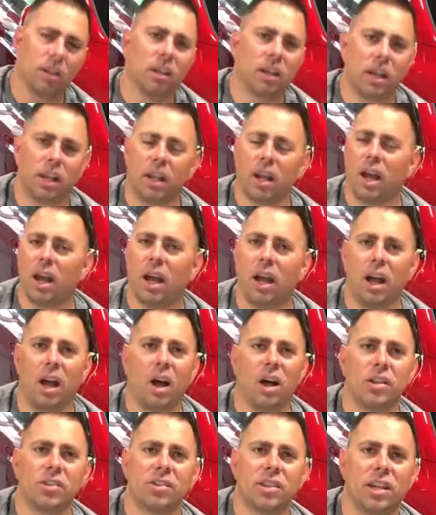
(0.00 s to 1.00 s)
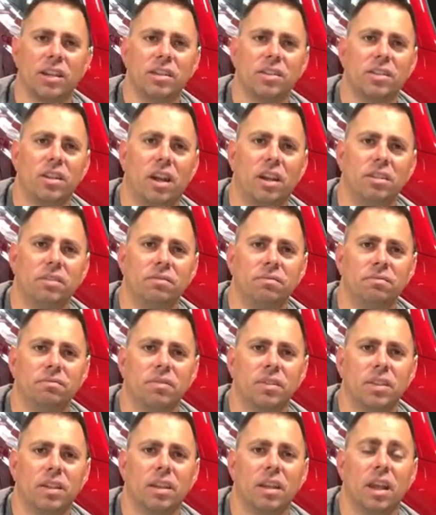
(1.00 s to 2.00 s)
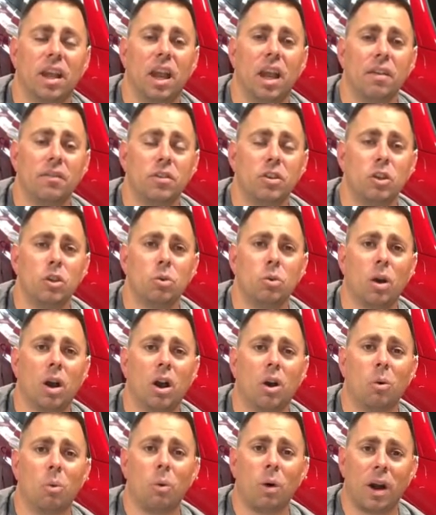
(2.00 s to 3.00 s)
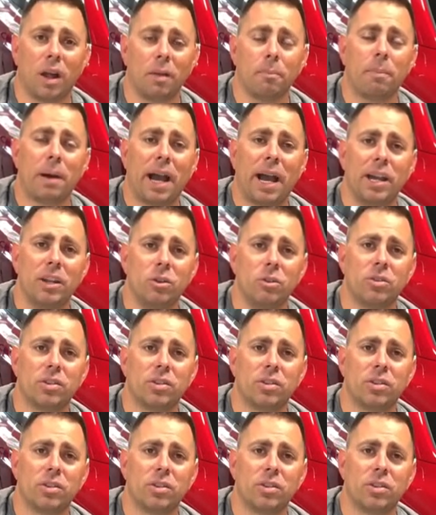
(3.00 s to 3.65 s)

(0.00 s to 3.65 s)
and all said and done, if you want to buy a new